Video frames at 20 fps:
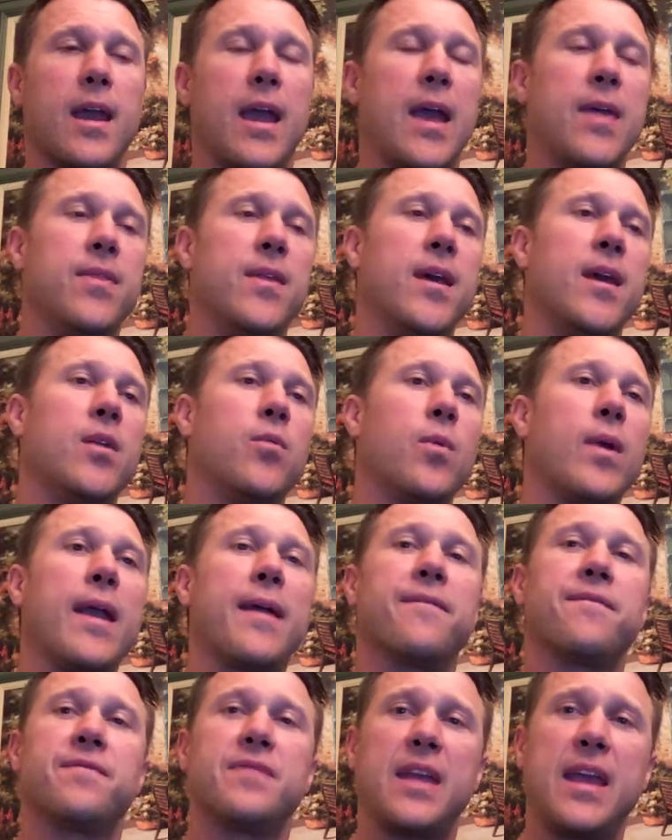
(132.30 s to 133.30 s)
And then we
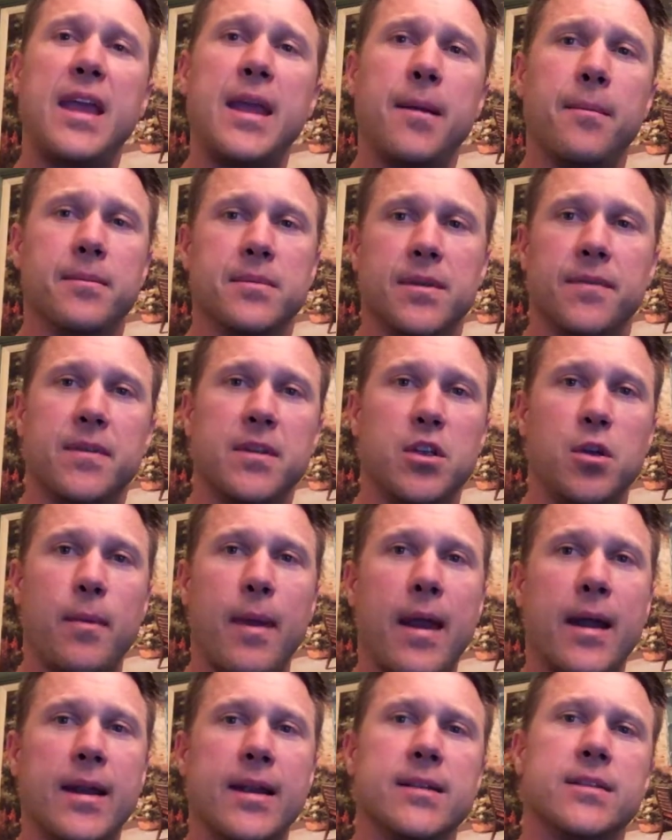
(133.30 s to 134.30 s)
have themes of the
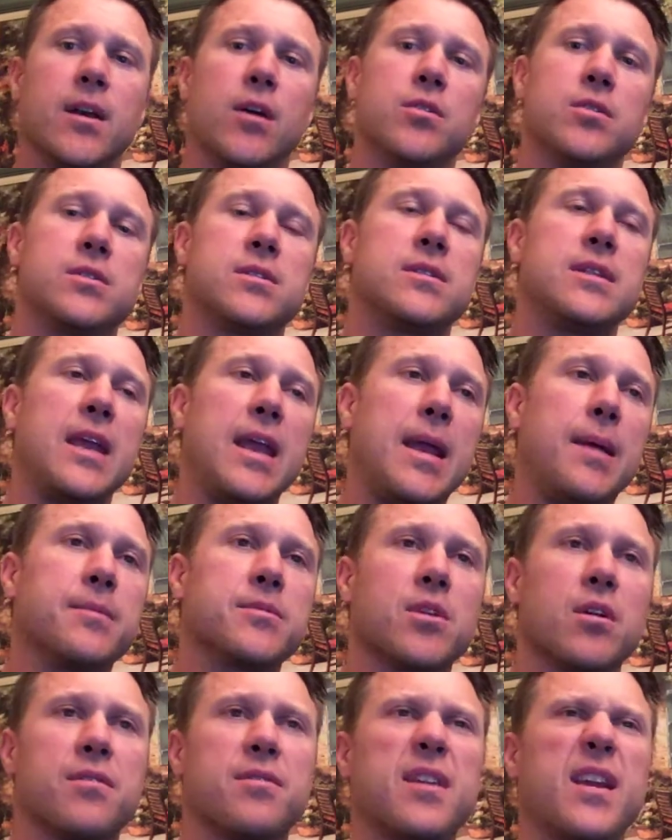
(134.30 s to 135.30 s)
humanities. Those
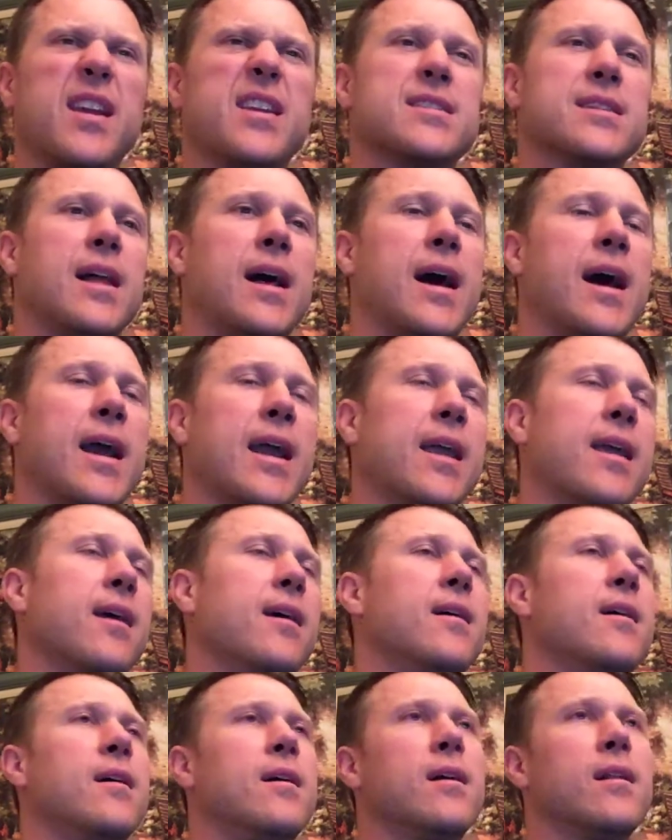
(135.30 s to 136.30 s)
themes are things
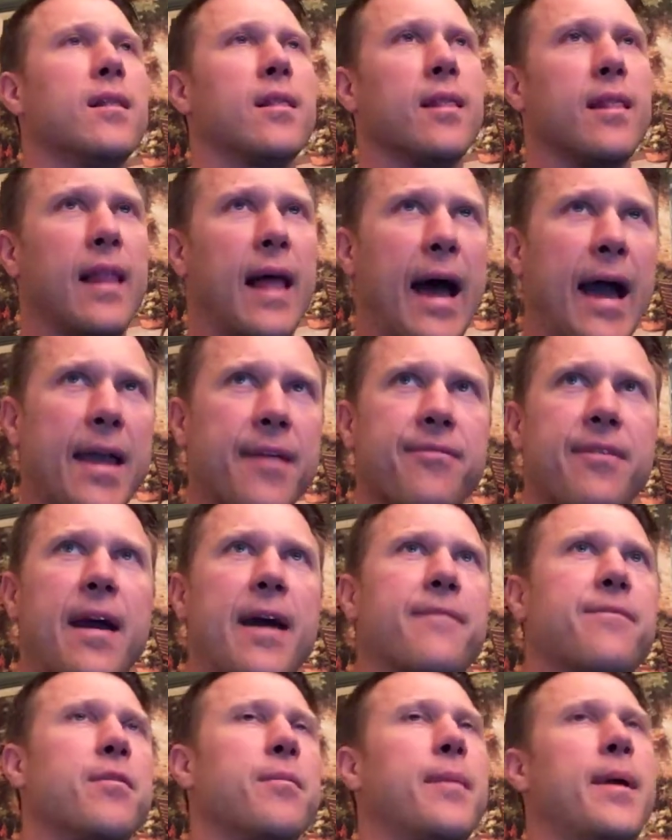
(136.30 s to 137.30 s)
like life
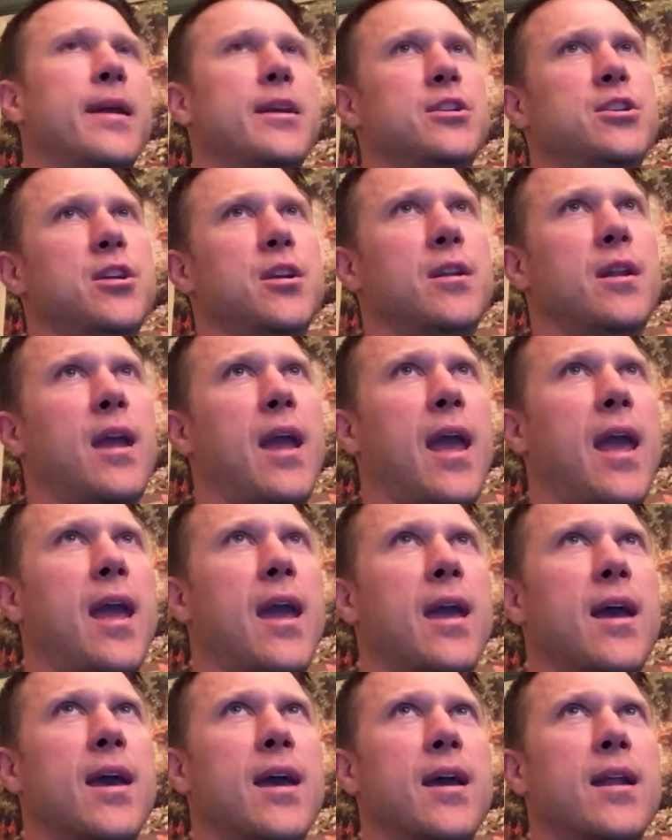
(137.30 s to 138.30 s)
affirmation
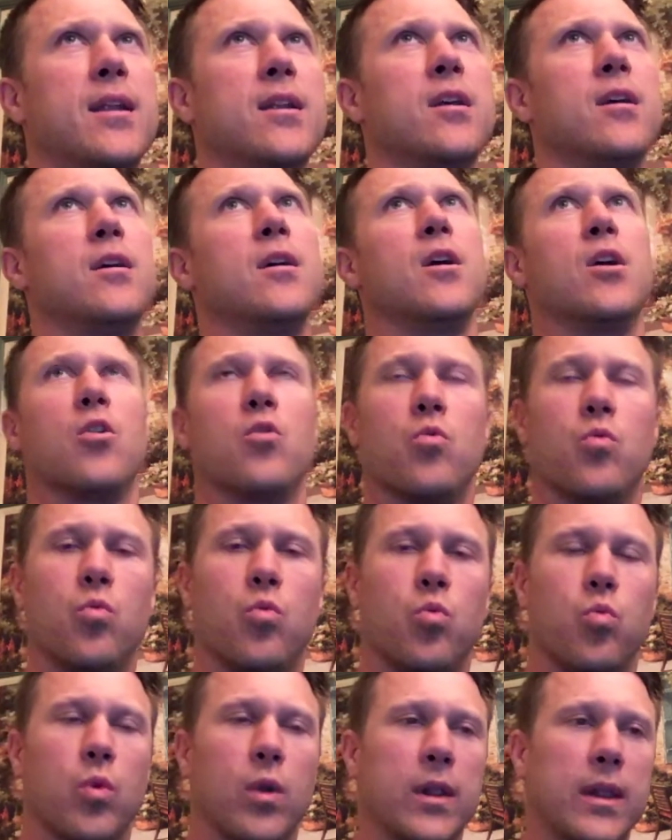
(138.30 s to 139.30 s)
and
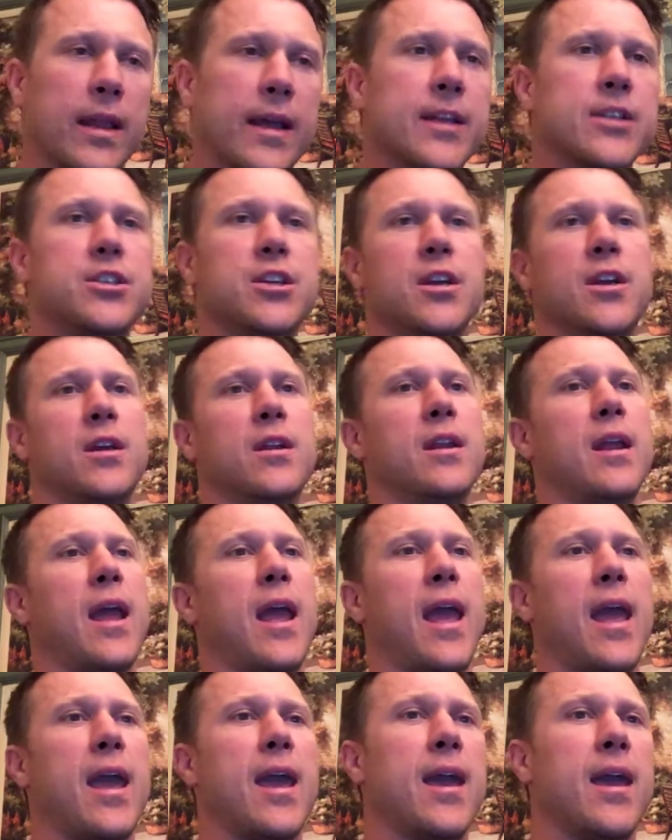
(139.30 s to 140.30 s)
religion
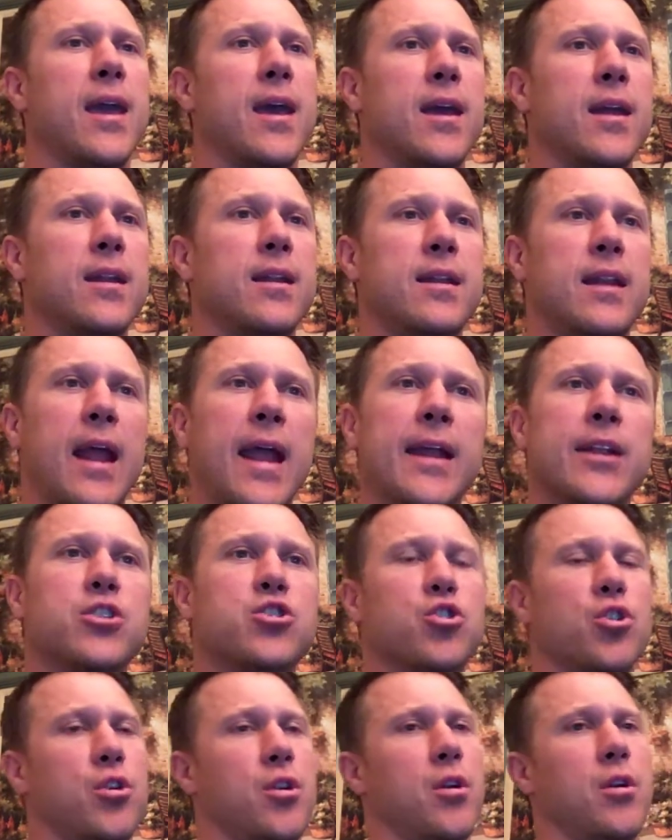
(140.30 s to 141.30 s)
and
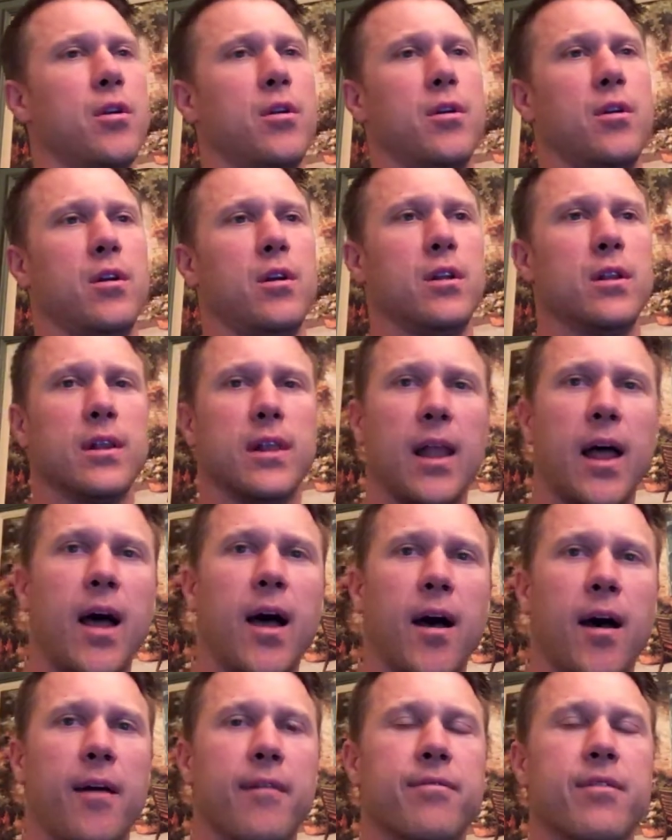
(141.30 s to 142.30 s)
nature,
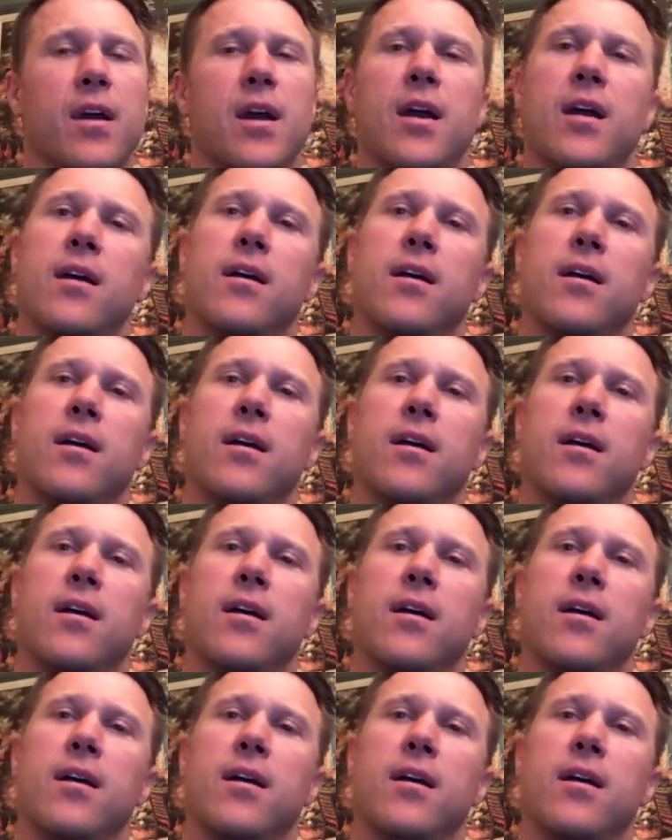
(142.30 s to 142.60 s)
love,